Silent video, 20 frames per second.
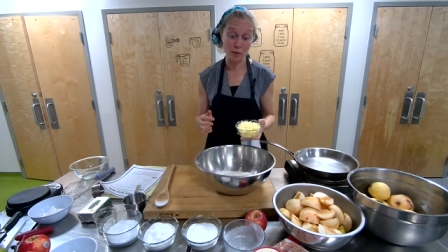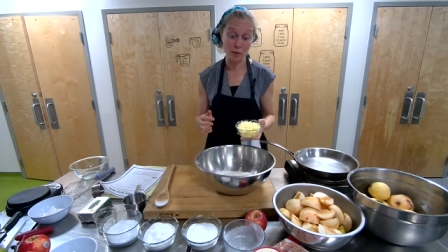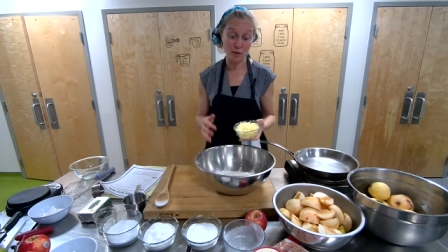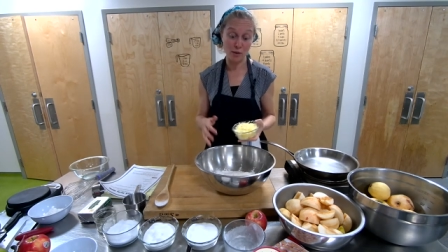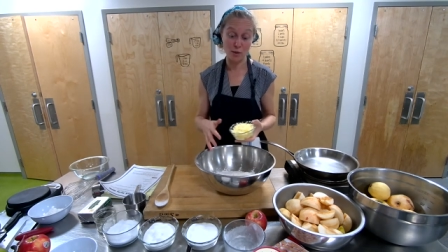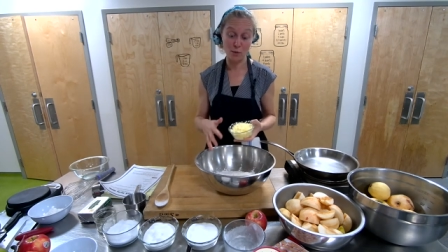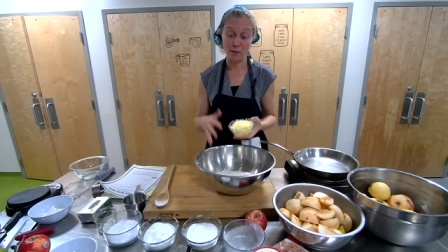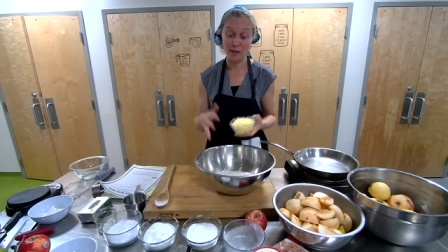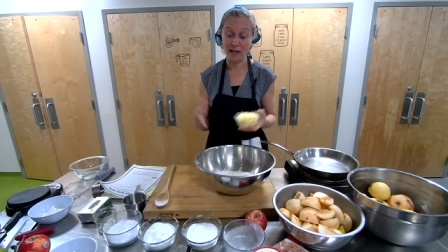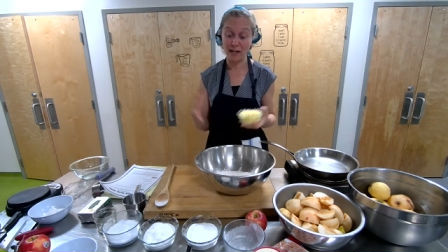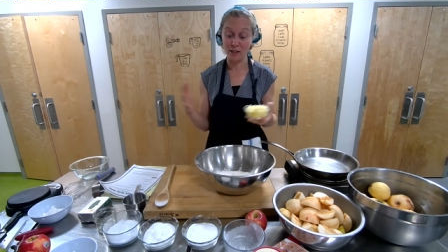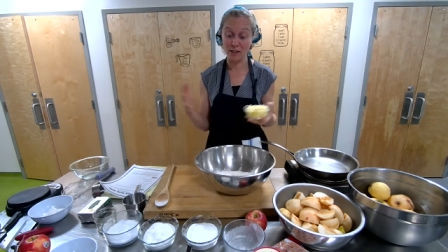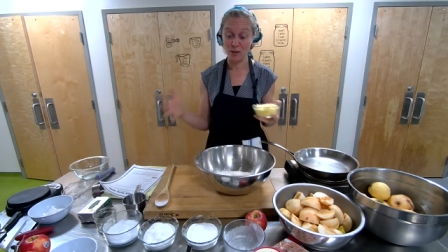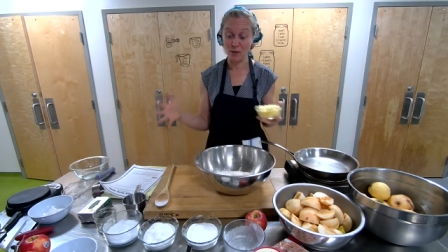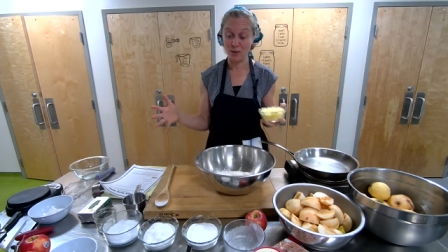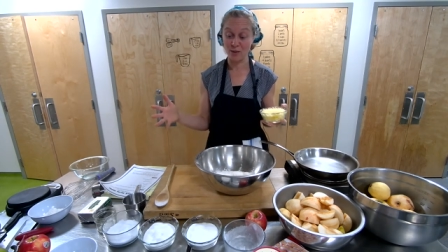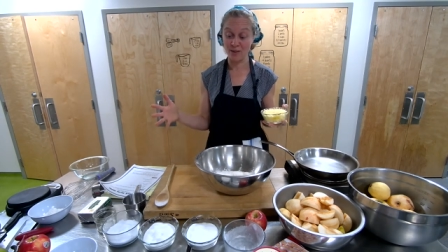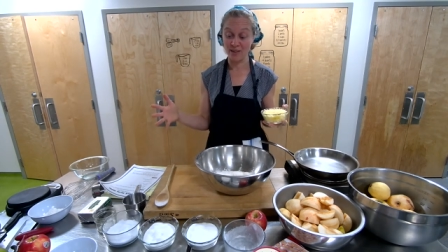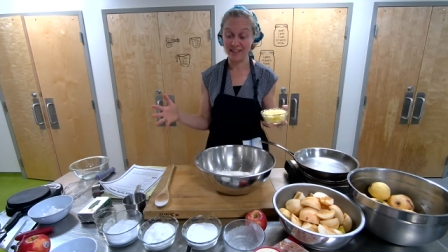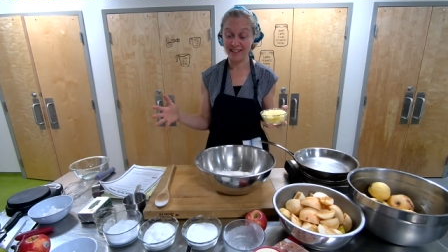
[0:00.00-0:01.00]
So when I
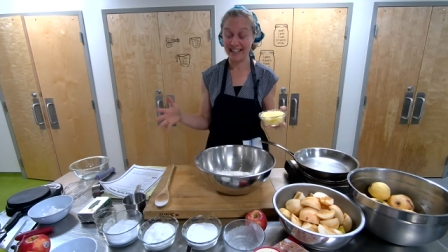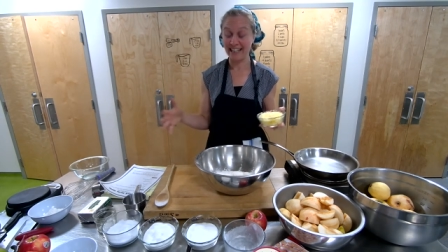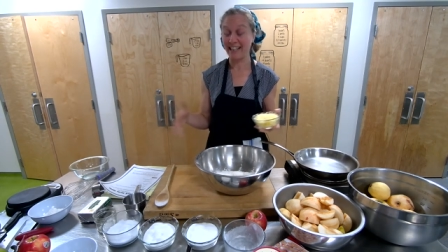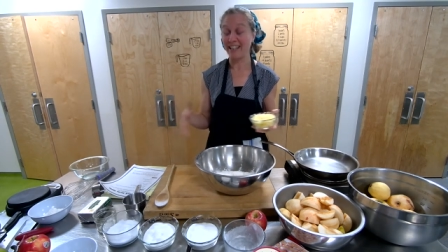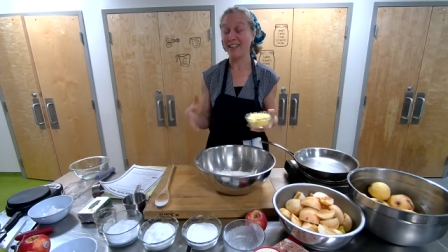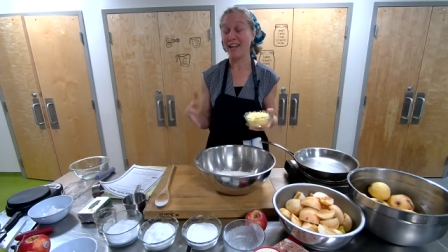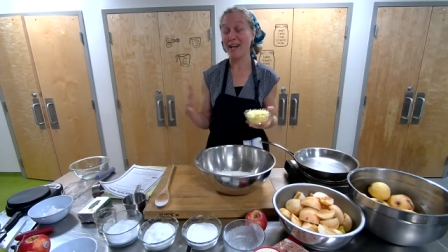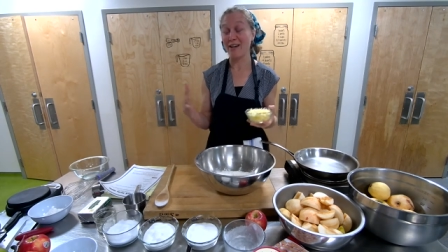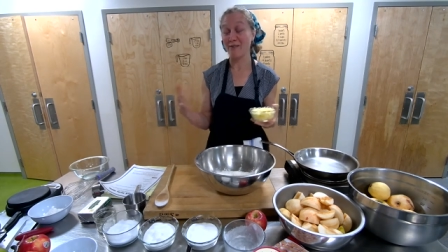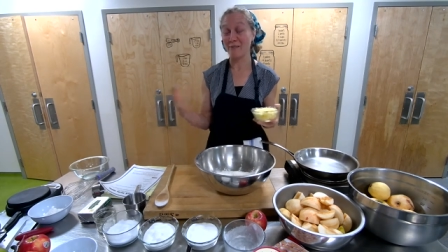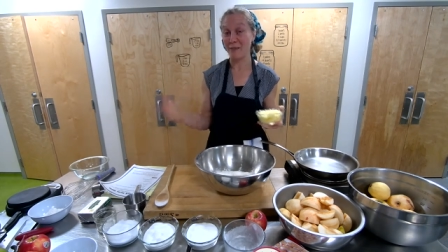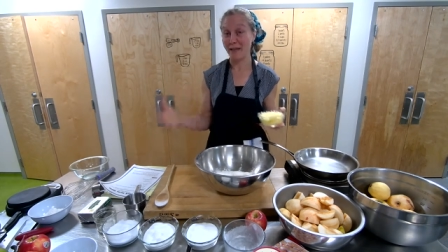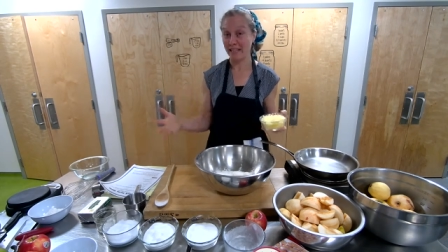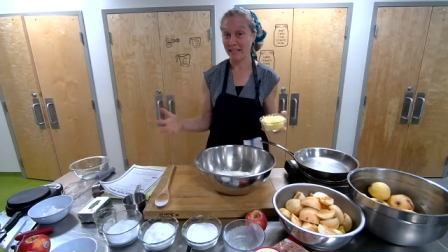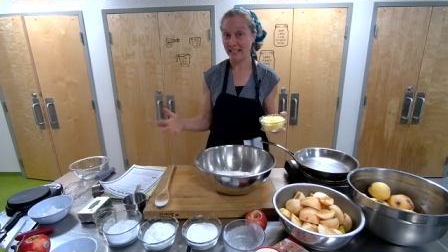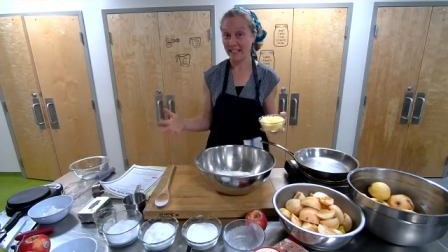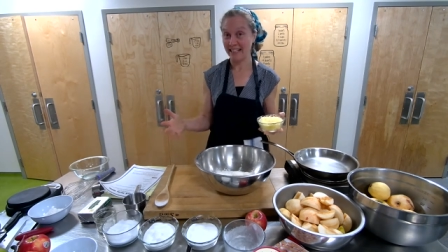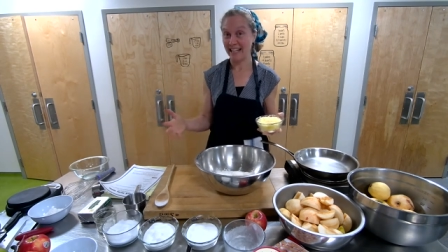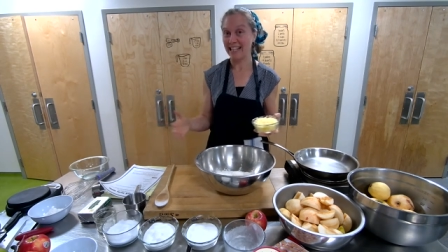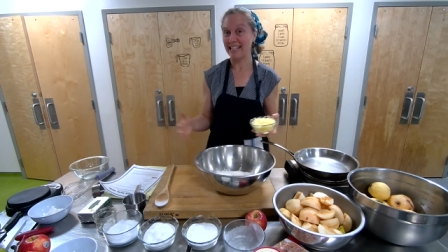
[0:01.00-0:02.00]
do like a lot of
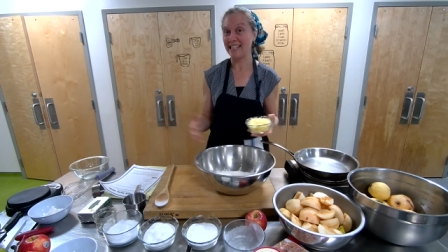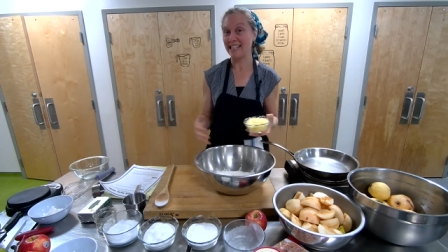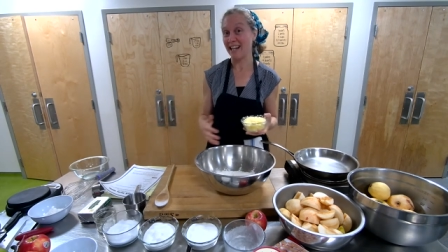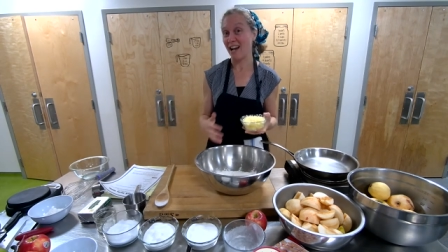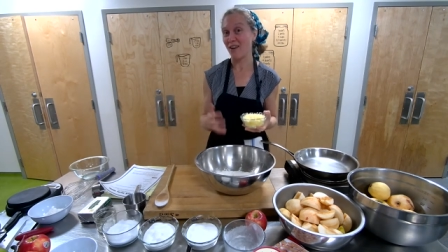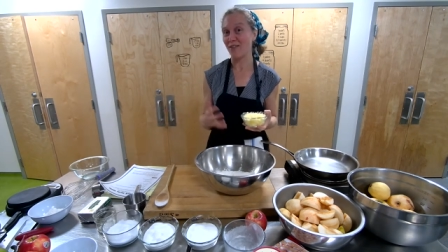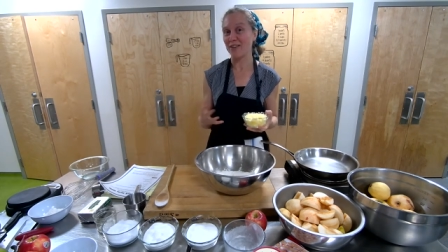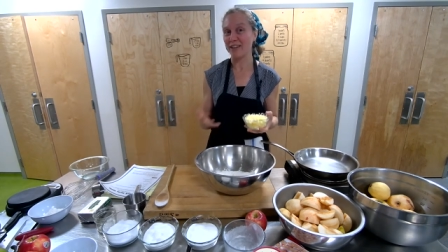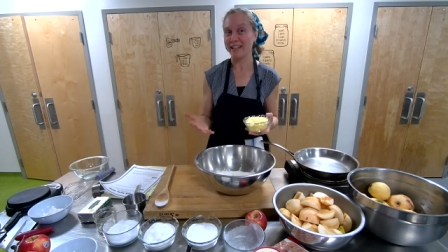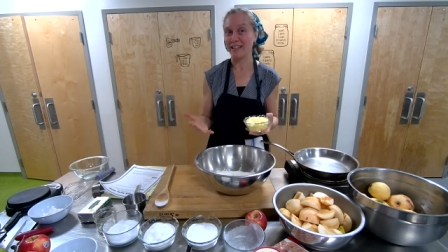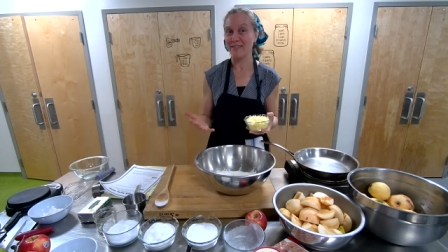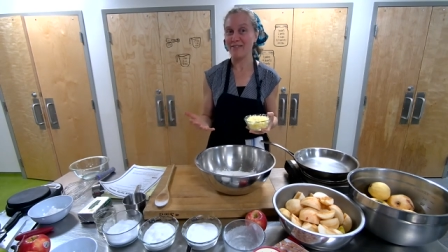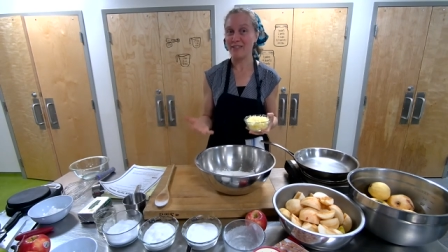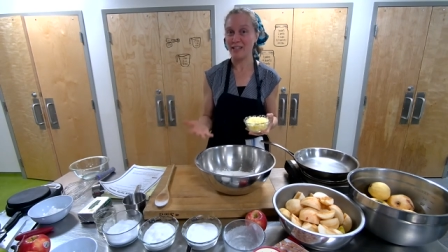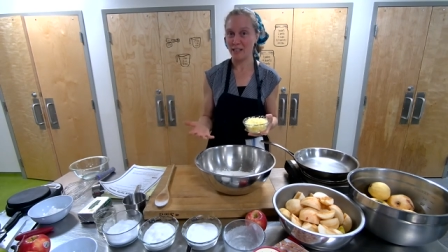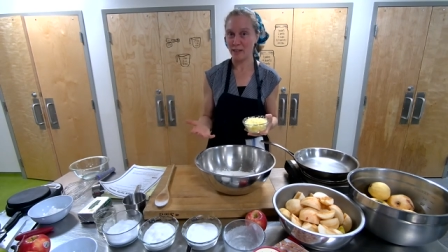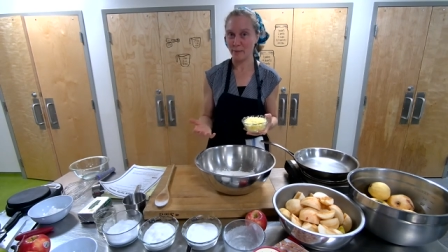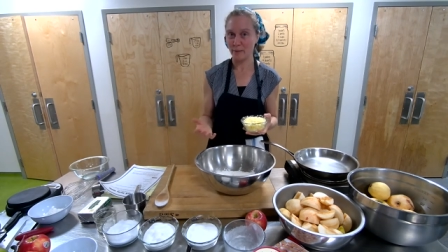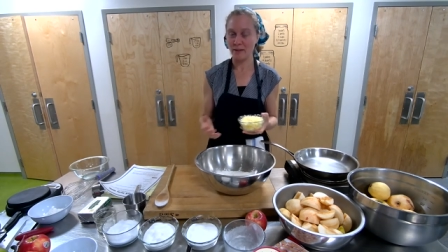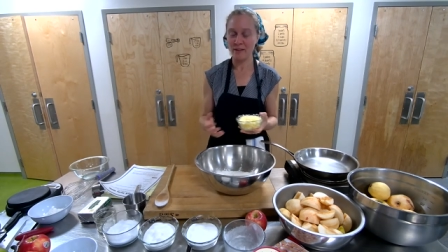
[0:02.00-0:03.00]
baking, that's not really
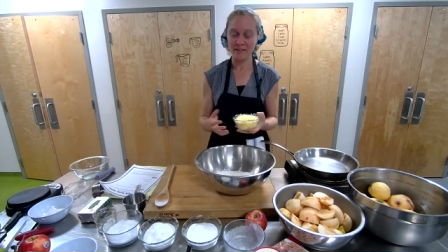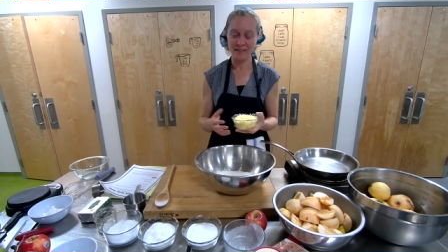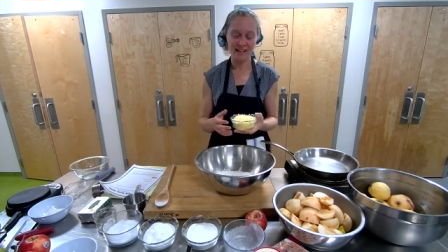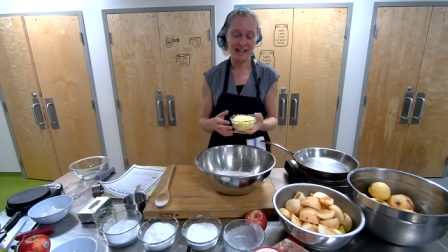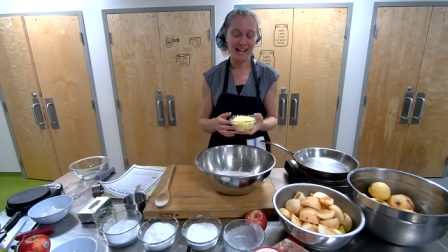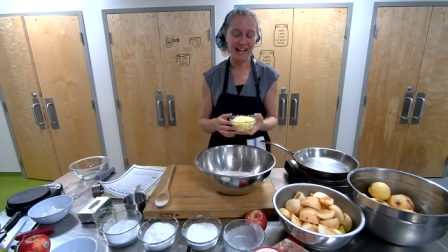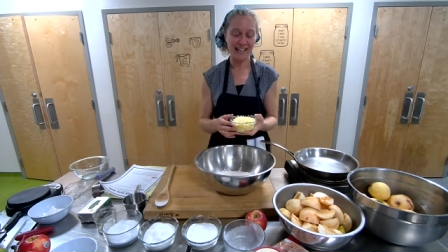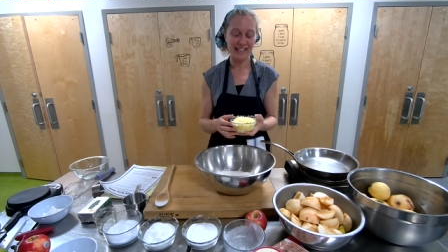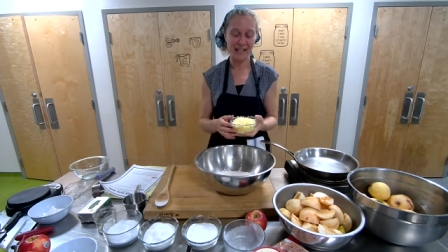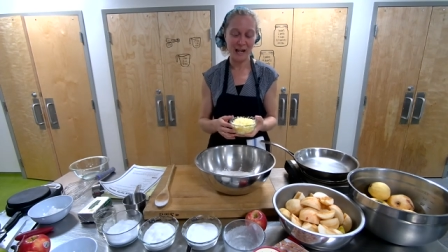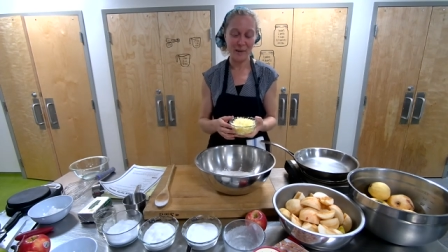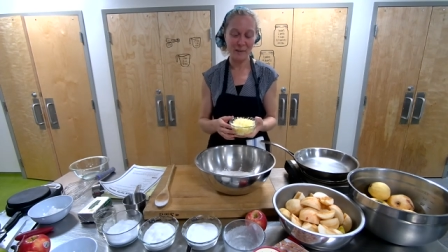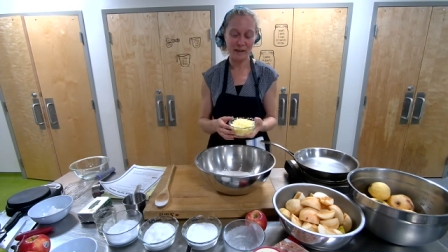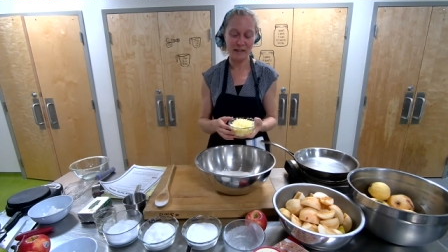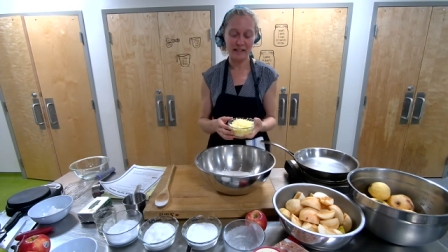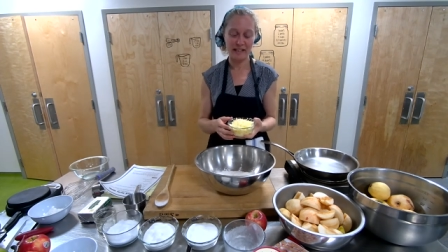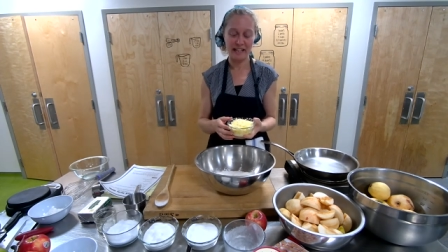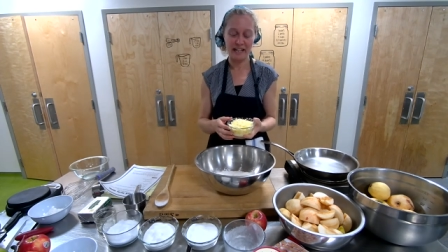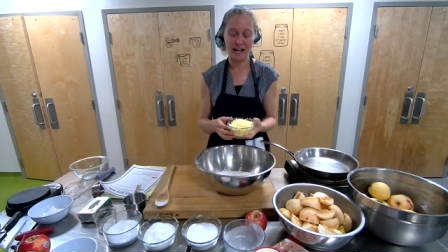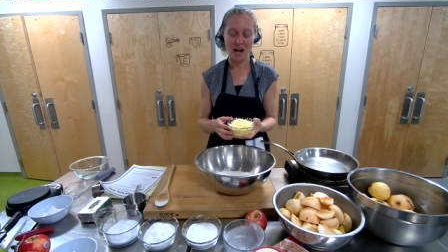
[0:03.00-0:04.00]
feasible
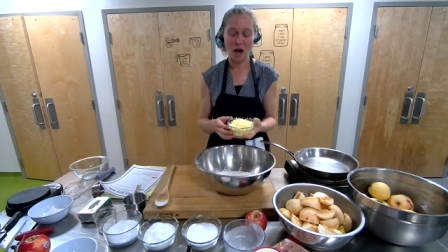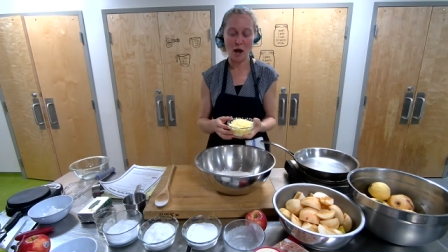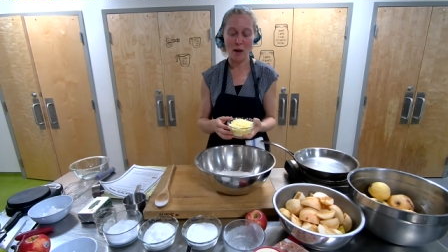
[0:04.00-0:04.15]
economically,